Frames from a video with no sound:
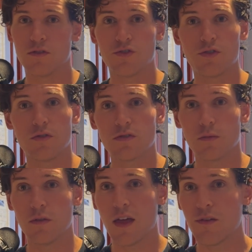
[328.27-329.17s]
Sure,
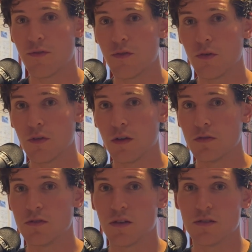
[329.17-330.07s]
some of that
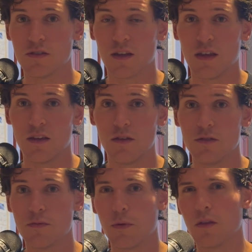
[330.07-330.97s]
fructose doesn't get
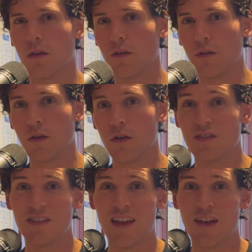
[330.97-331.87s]
used, but the
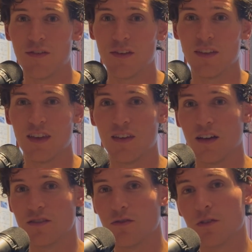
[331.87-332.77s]
glucose definitely
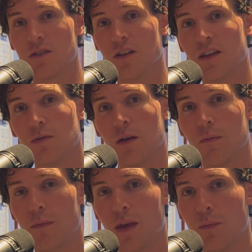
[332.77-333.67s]
does. And what's nice
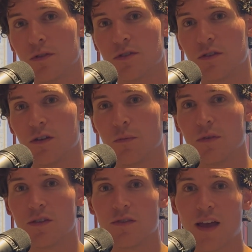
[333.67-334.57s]
about maple syrup
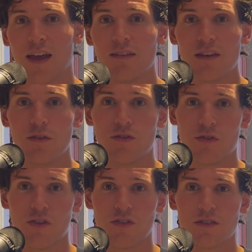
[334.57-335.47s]
is it's highly
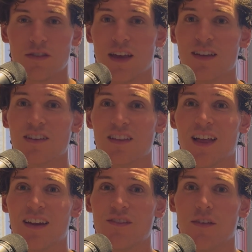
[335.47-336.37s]
nutritious. It has a
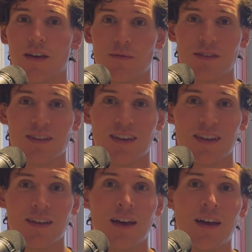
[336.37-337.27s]
lot of vitamins in
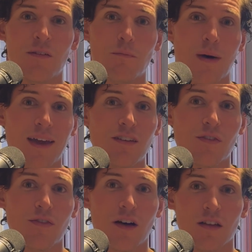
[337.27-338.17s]
it by
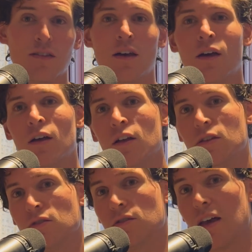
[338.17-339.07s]
default.
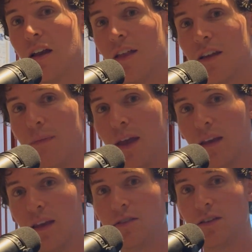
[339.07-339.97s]
So it's got a lot of
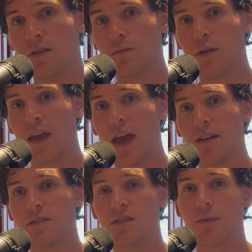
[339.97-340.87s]
magnesium,
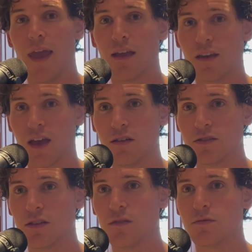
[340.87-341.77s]
potassium, and
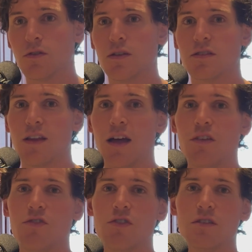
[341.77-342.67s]
calcium. So it's
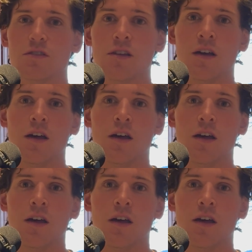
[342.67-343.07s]
not just